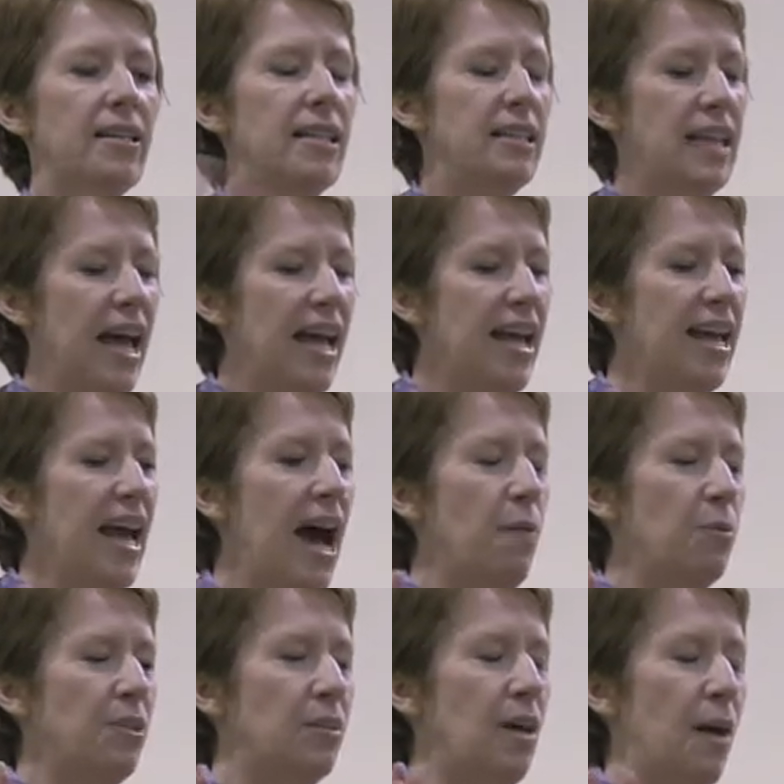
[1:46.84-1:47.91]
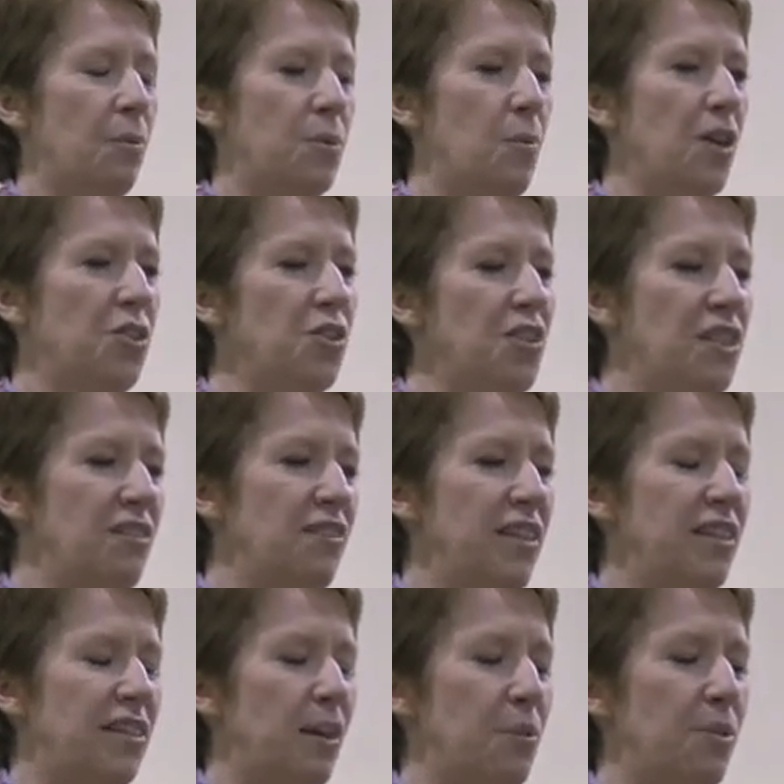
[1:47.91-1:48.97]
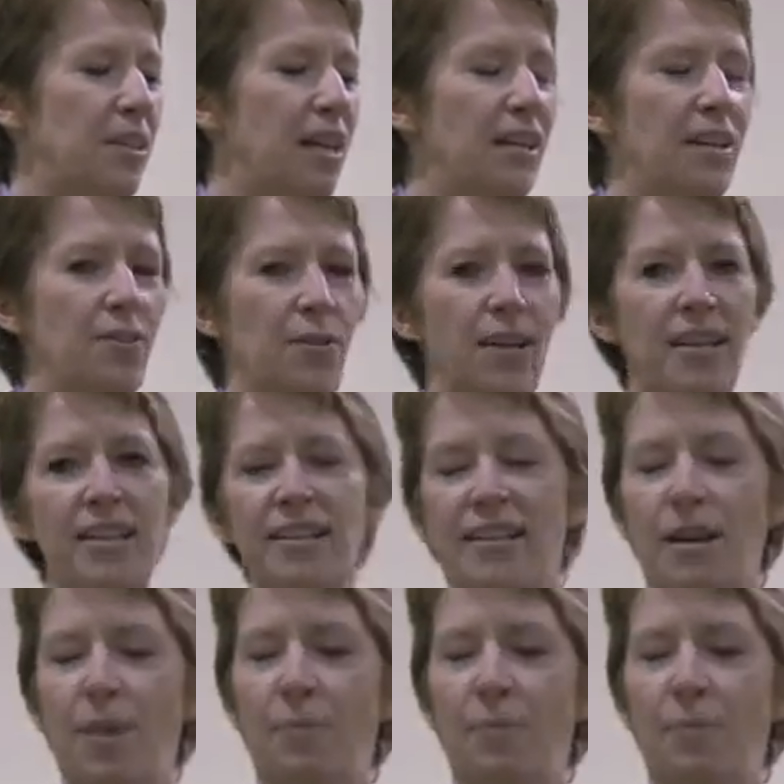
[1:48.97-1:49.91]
today I was watching TV as I was getting ready, so